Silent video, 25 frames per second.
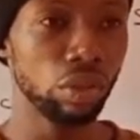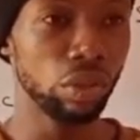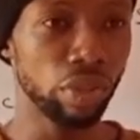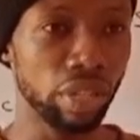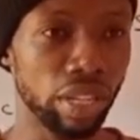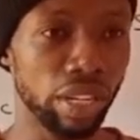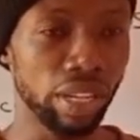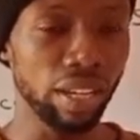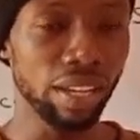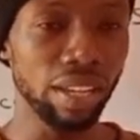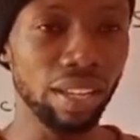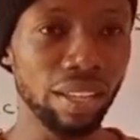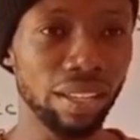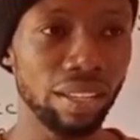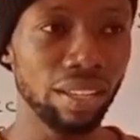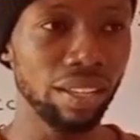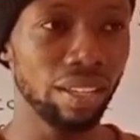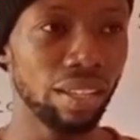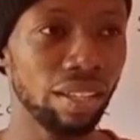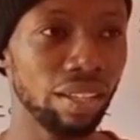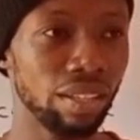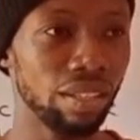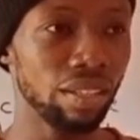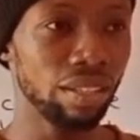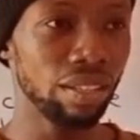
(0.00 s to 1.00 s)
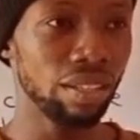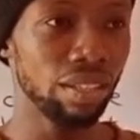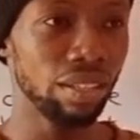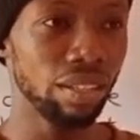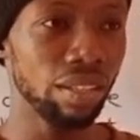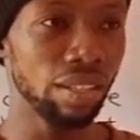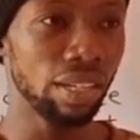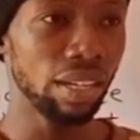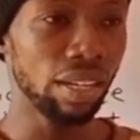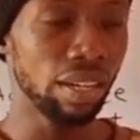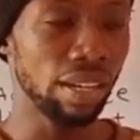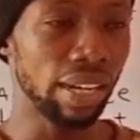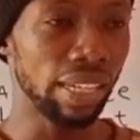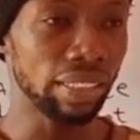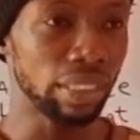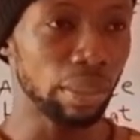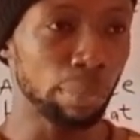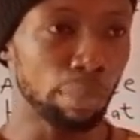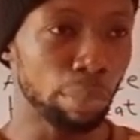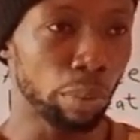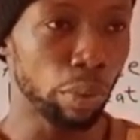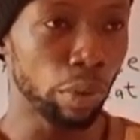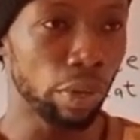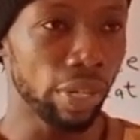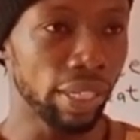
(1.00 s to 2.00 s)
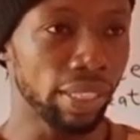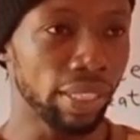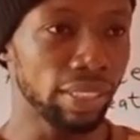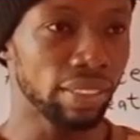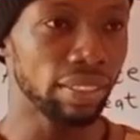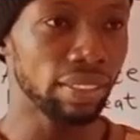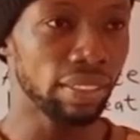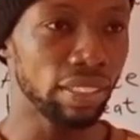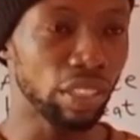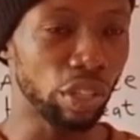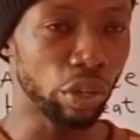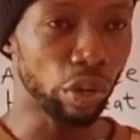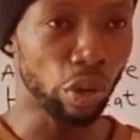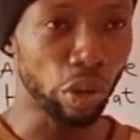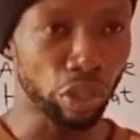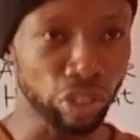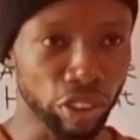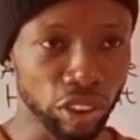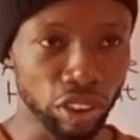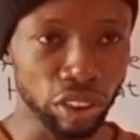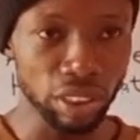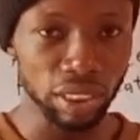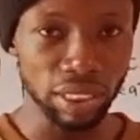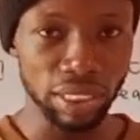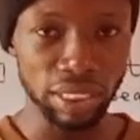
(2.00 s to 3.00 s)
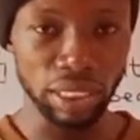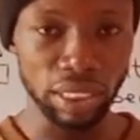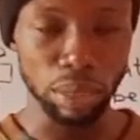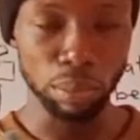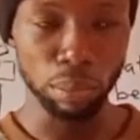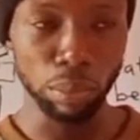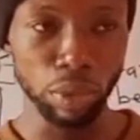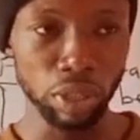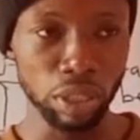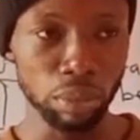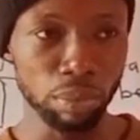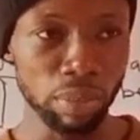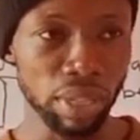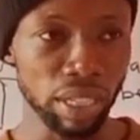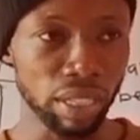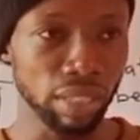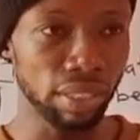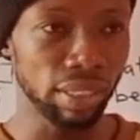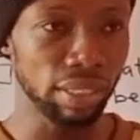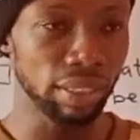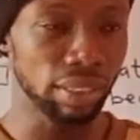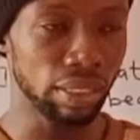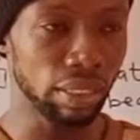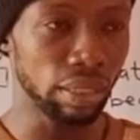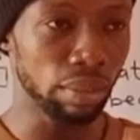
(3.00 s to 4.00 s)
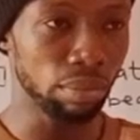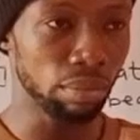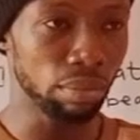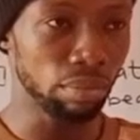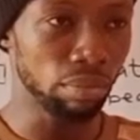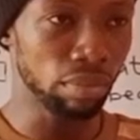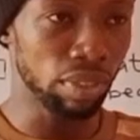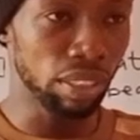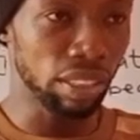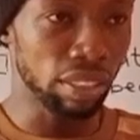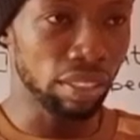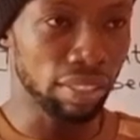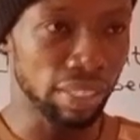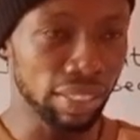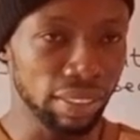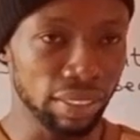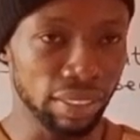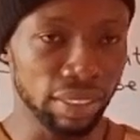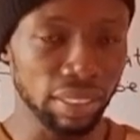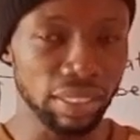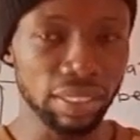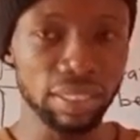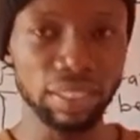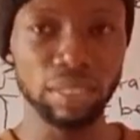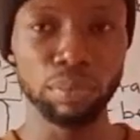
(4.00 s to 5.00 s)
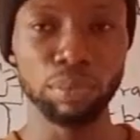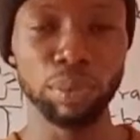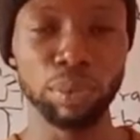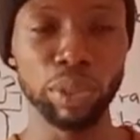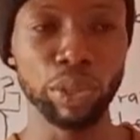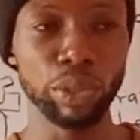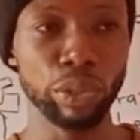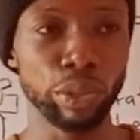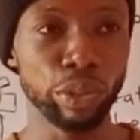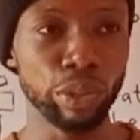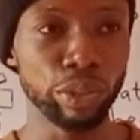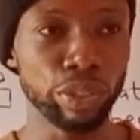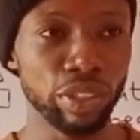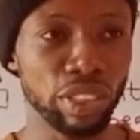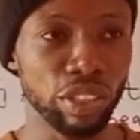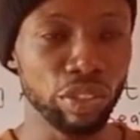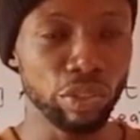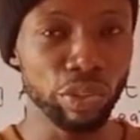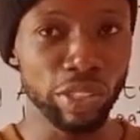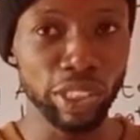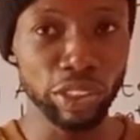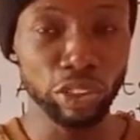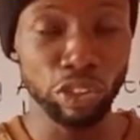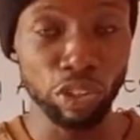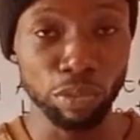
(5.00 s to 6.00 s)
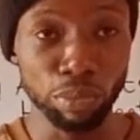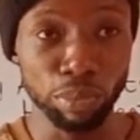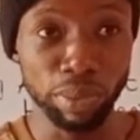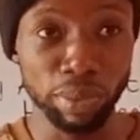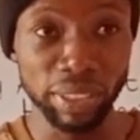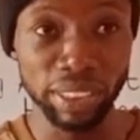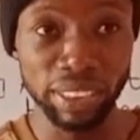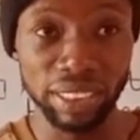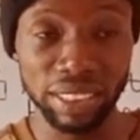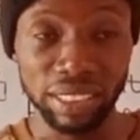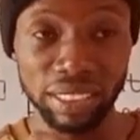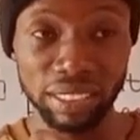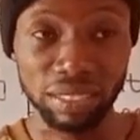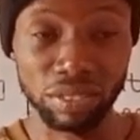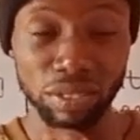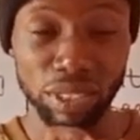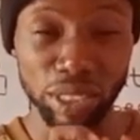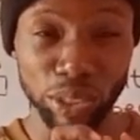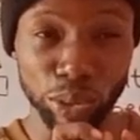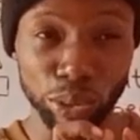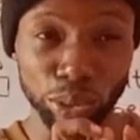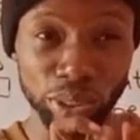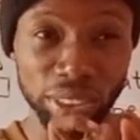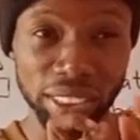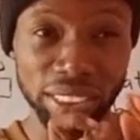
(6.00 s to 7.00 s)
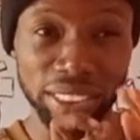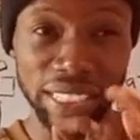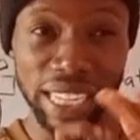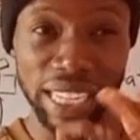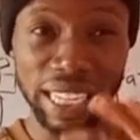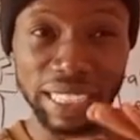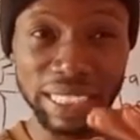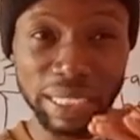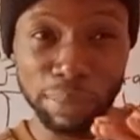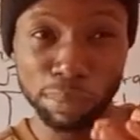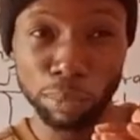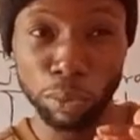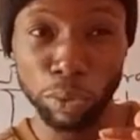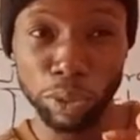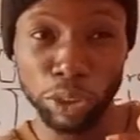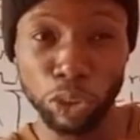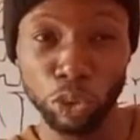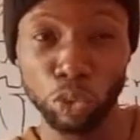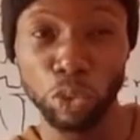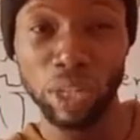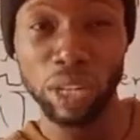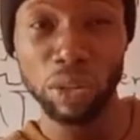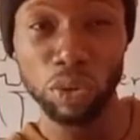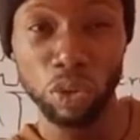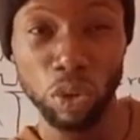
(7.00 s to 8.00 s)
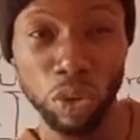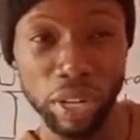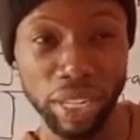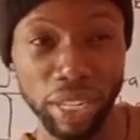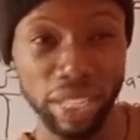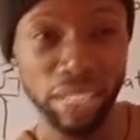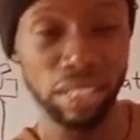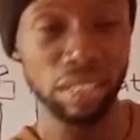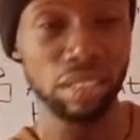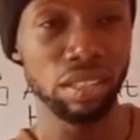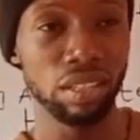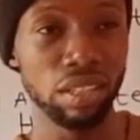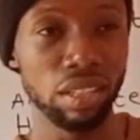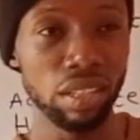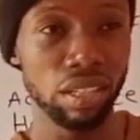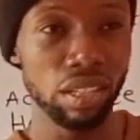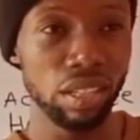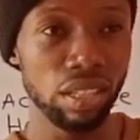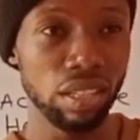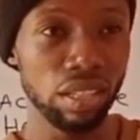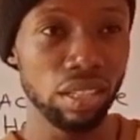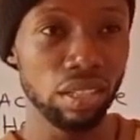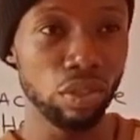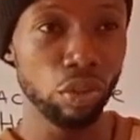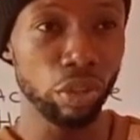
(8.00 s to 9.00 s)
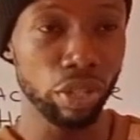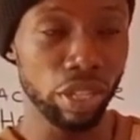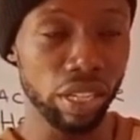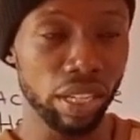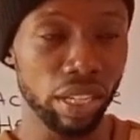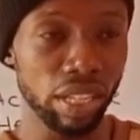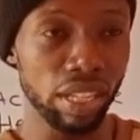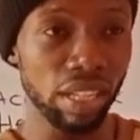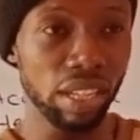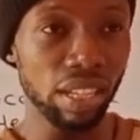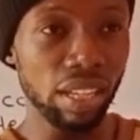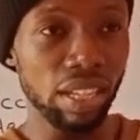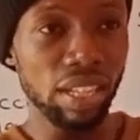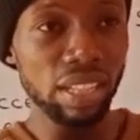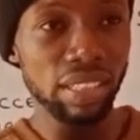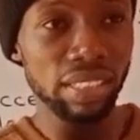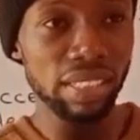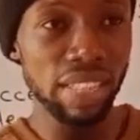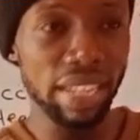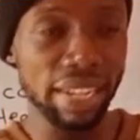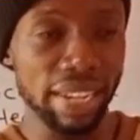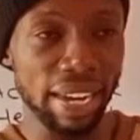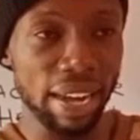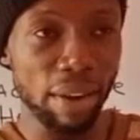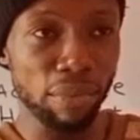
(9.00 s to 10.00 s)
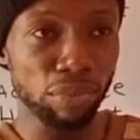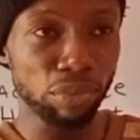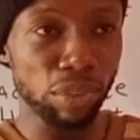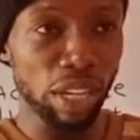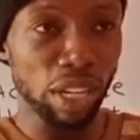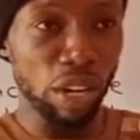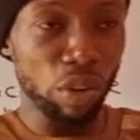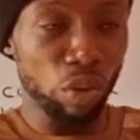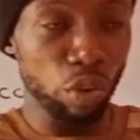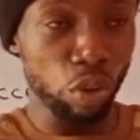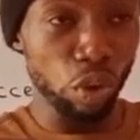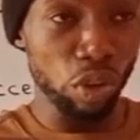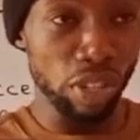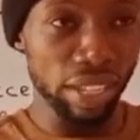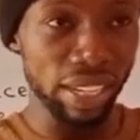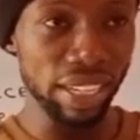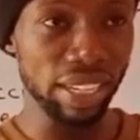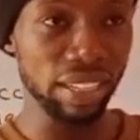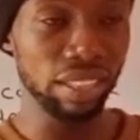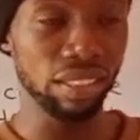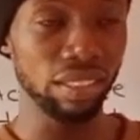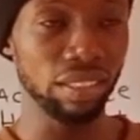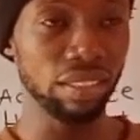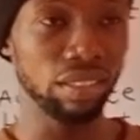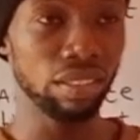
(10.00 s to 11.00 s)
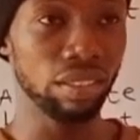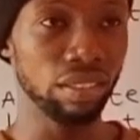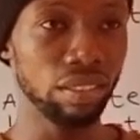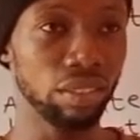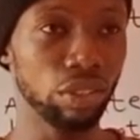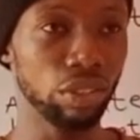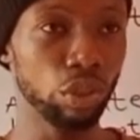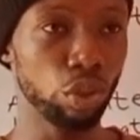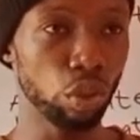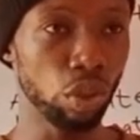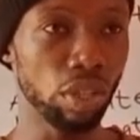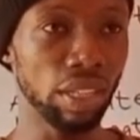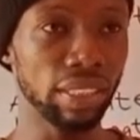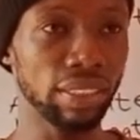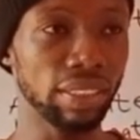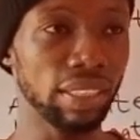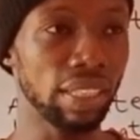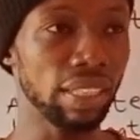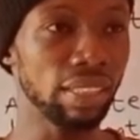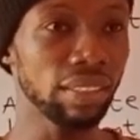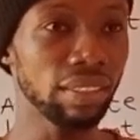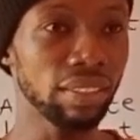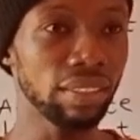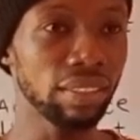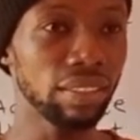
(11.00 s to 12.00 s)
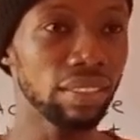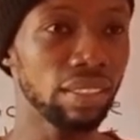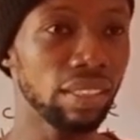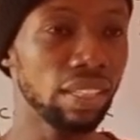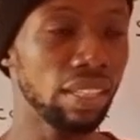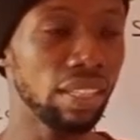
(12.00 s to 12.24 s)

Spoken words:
okay, at a point the oxygen in the body mechanism decreases because the rate of breathing reduces at the point you are running. Okay, then after running, do you understand?